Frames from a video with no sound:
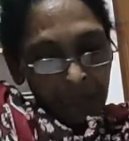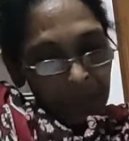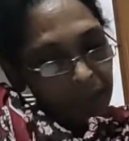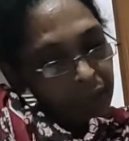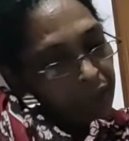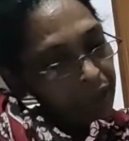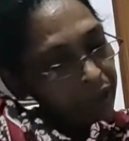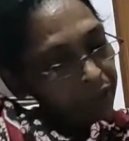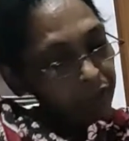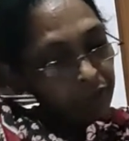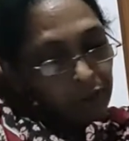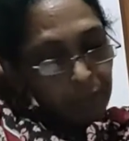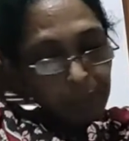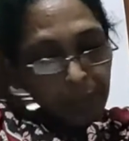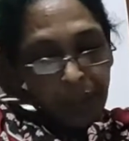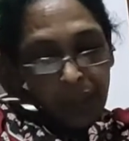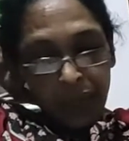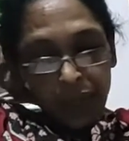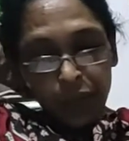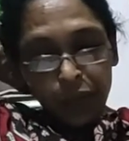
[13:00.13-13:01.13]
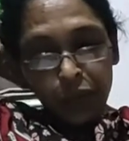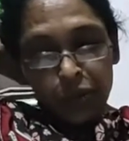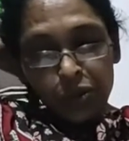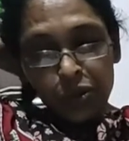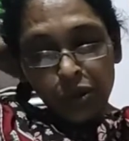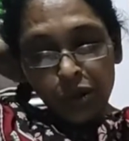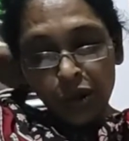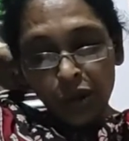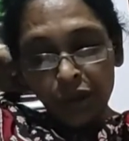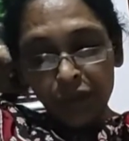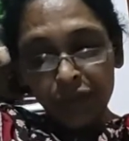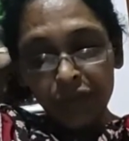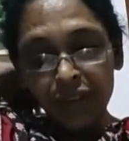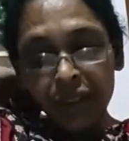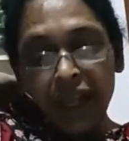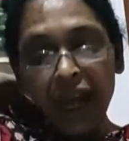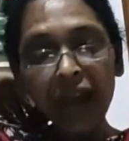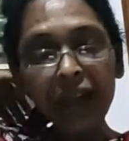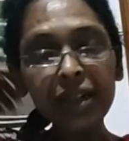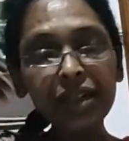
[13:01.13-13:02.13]
Then we make use of
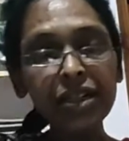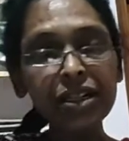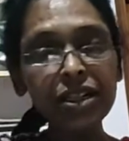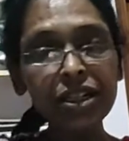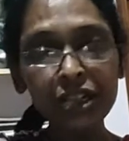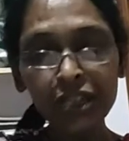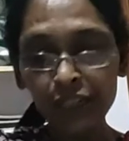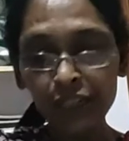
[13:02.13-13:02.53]
that.